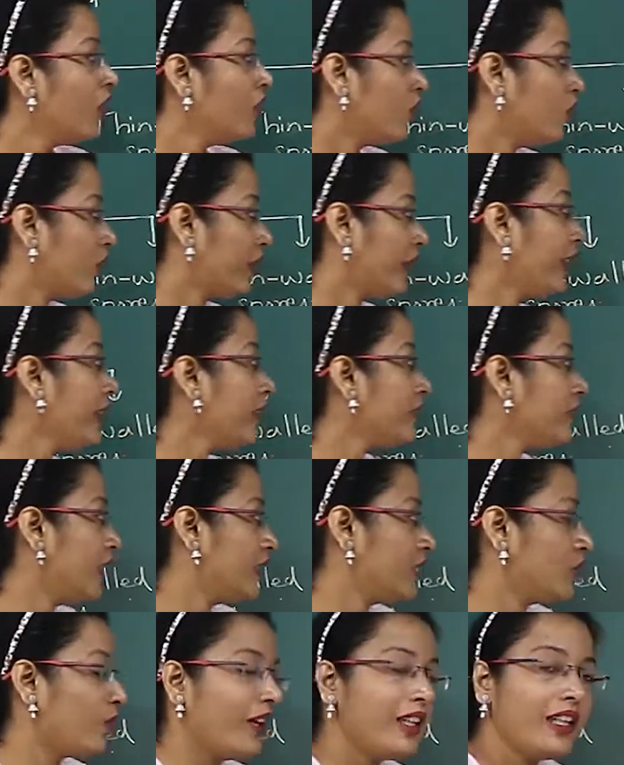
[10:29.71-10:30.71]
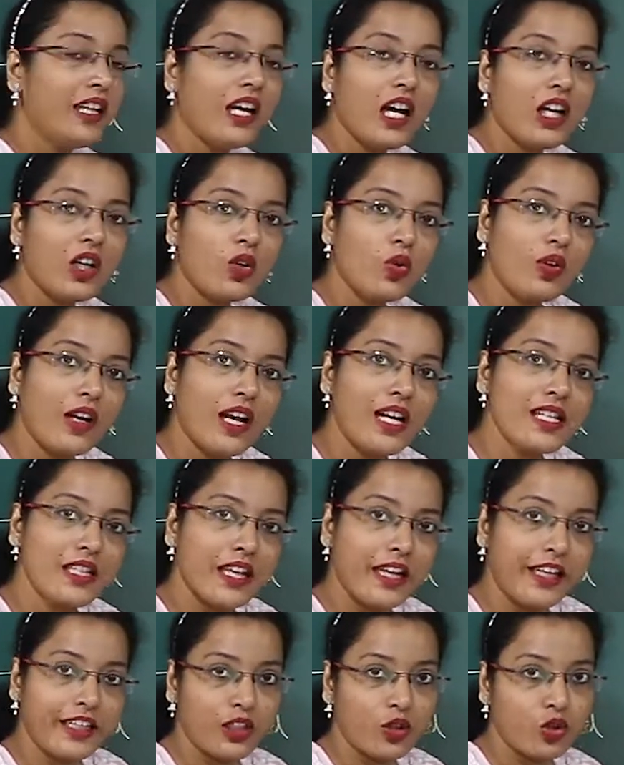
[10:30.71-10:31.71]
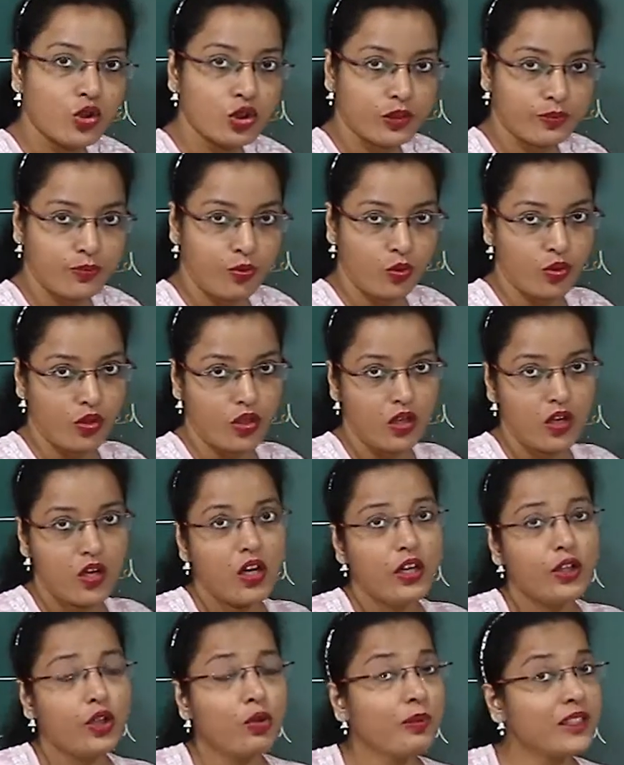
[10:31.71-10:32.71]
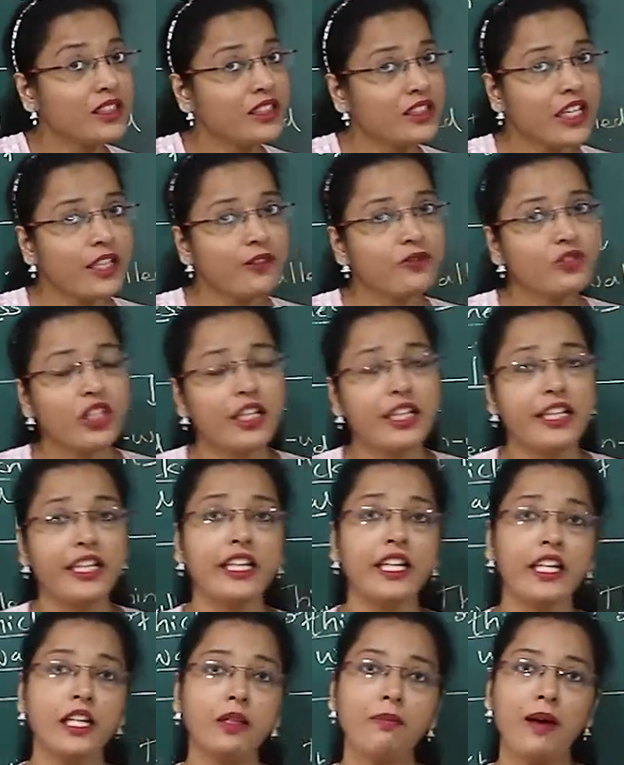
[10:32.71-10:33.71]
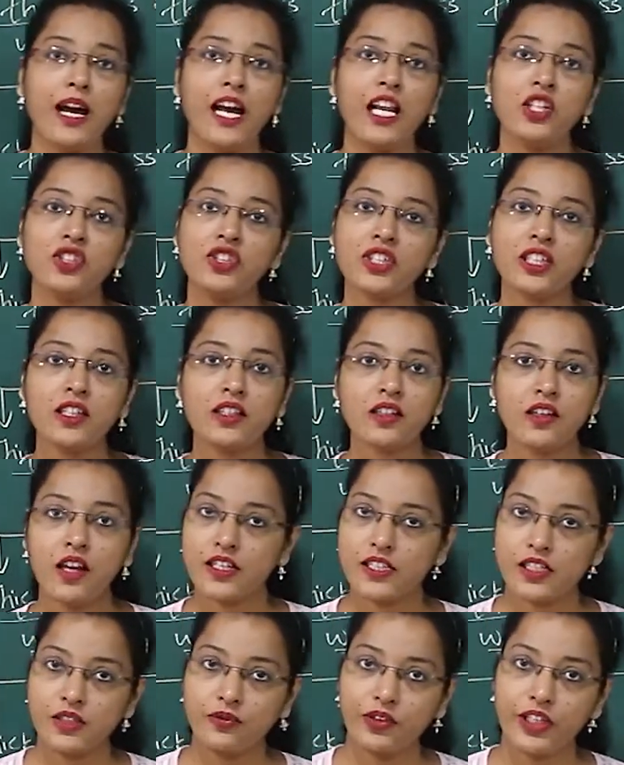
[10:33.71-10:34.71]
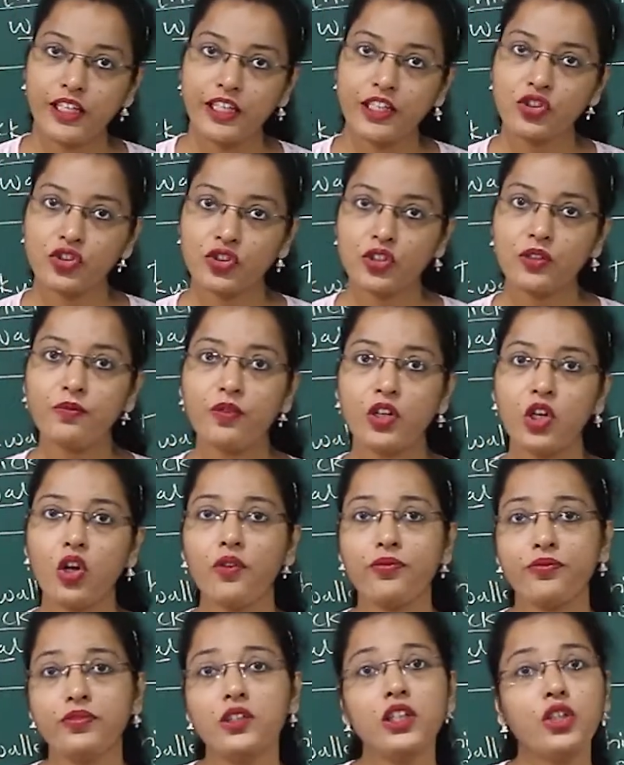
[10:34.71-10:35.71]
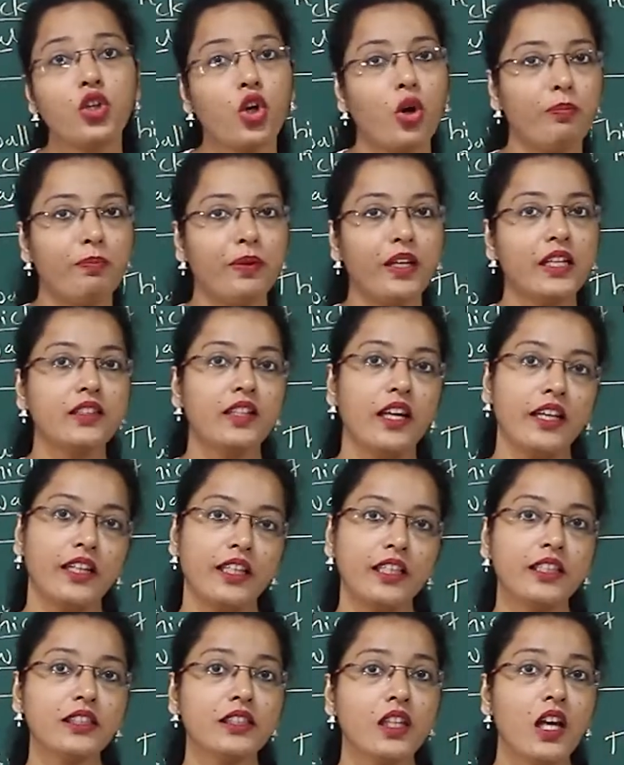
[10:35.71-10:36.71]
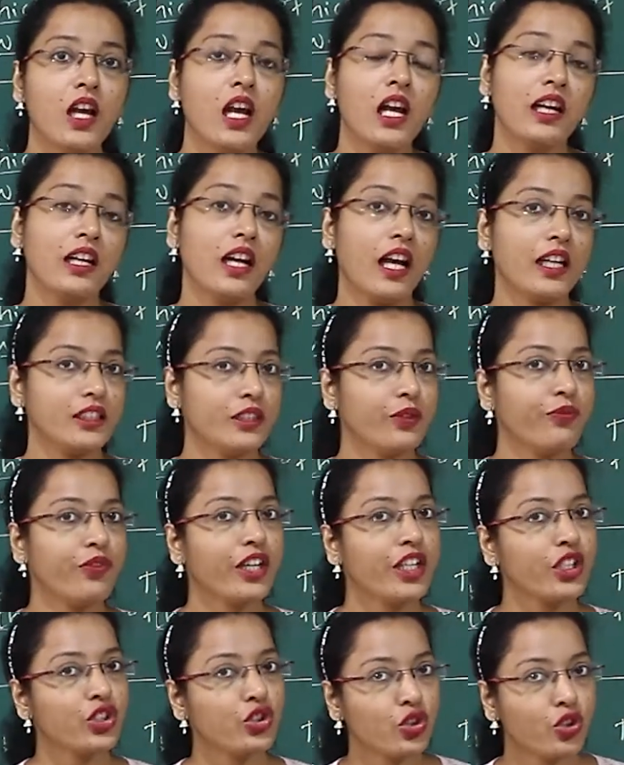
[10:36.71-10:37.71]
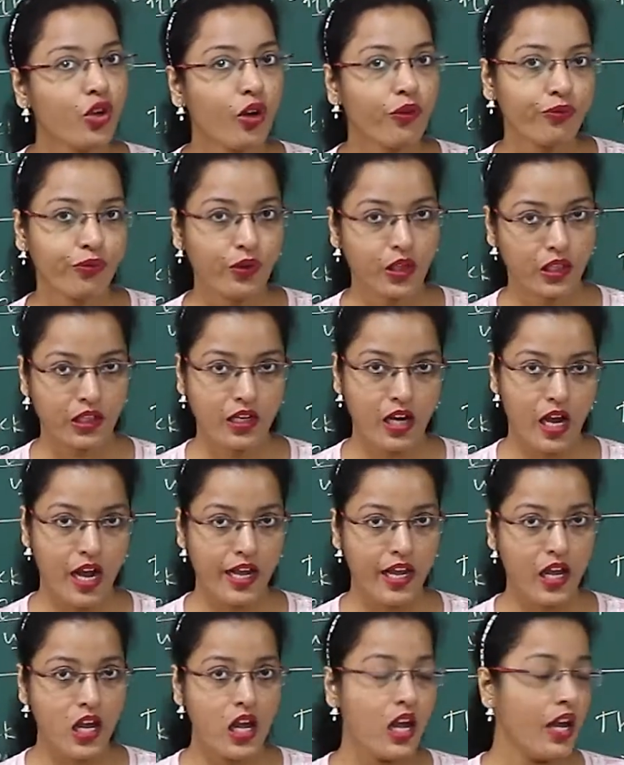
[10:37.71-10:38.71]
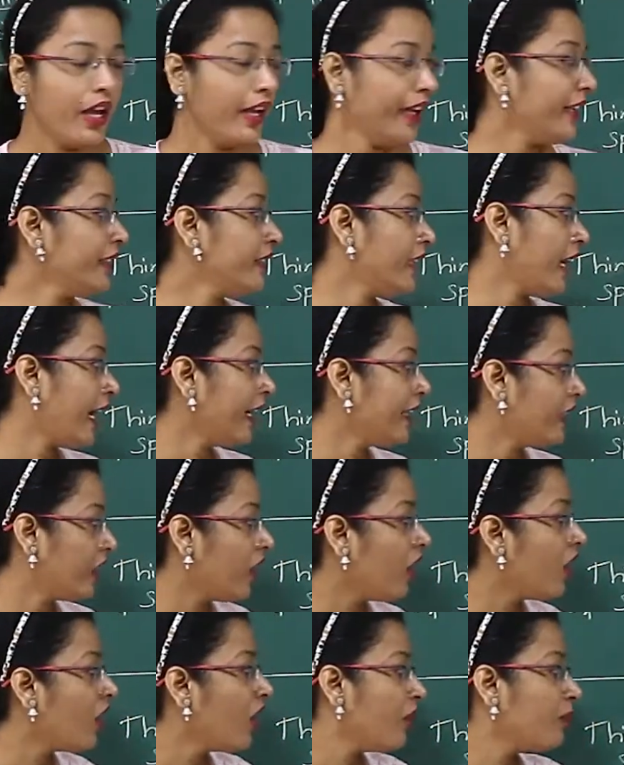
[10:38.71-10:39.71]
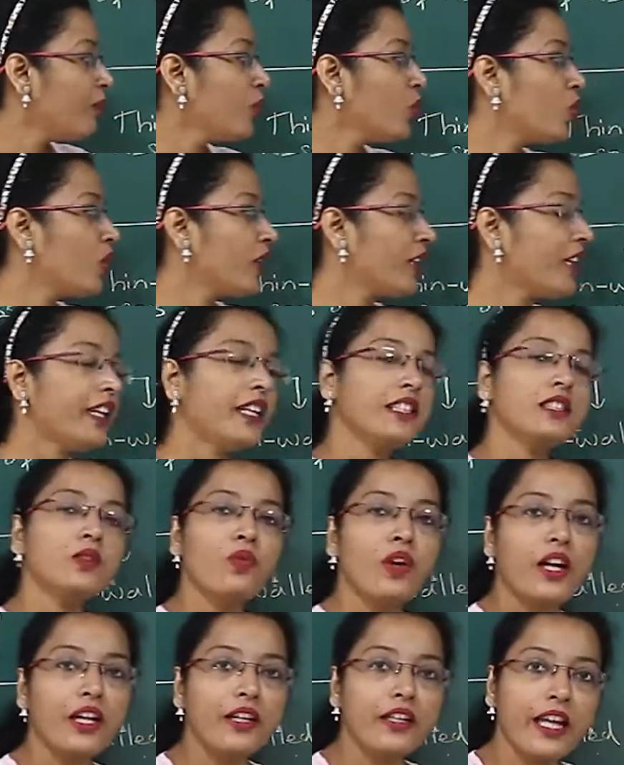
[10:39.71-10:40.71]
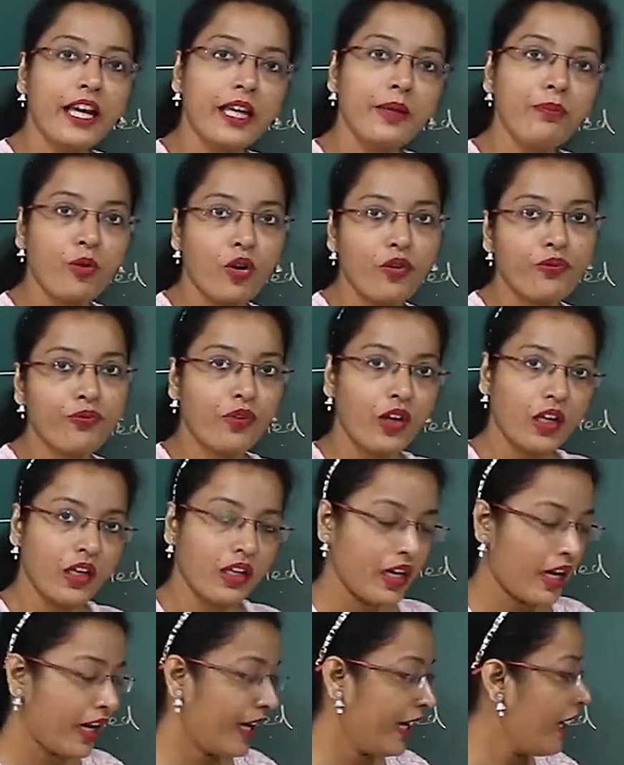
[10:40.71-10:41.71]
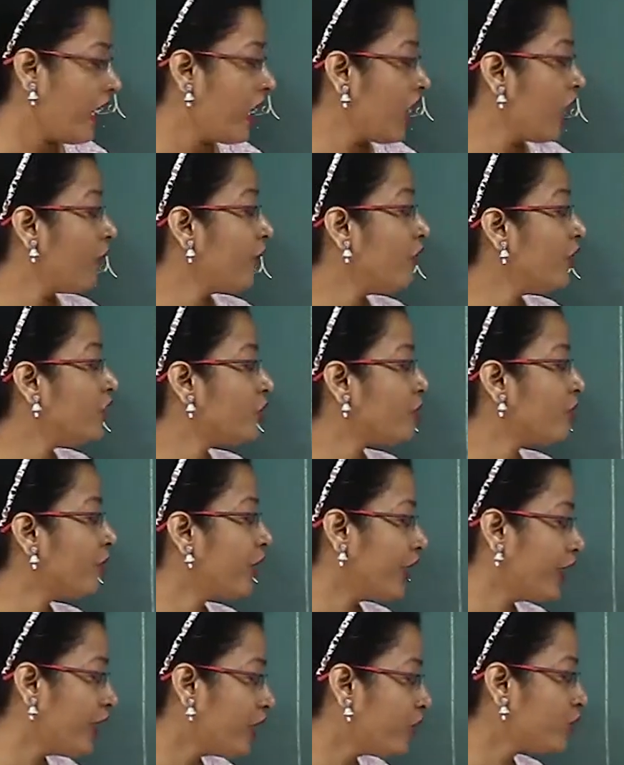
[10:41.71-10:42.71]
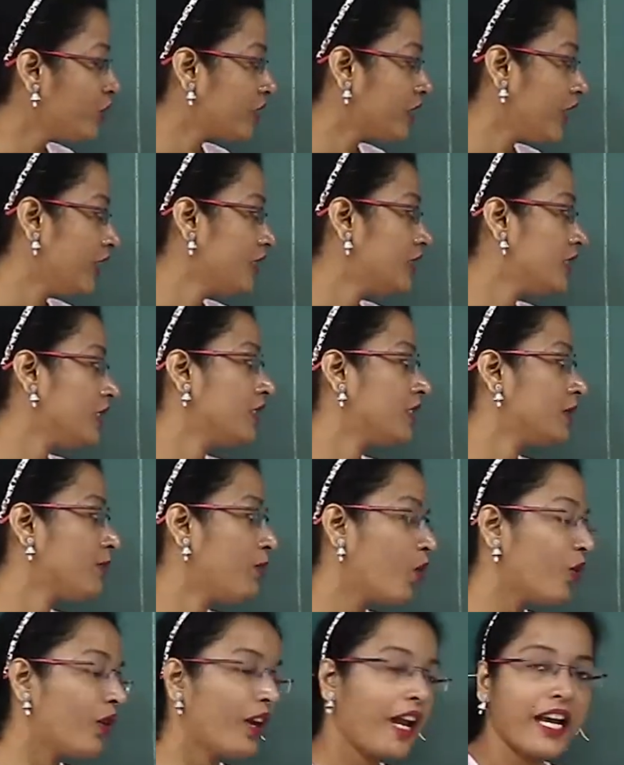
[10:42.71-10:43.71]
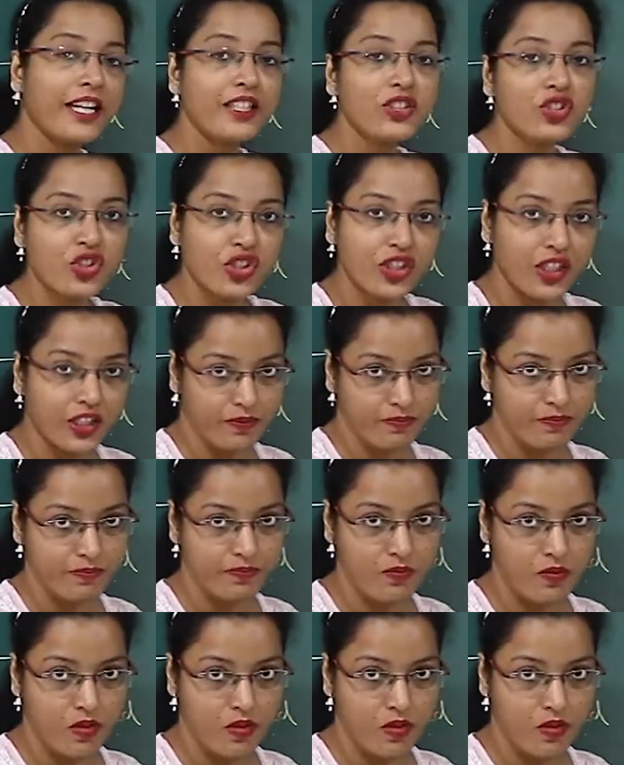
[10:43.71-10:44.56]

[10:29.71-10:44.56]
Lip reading: Okay, that's why they are known as endospore. You must have studied in biological classification one of the topic, that is classification of fungi. In that, mucor is one type of fungi which produces sporangium.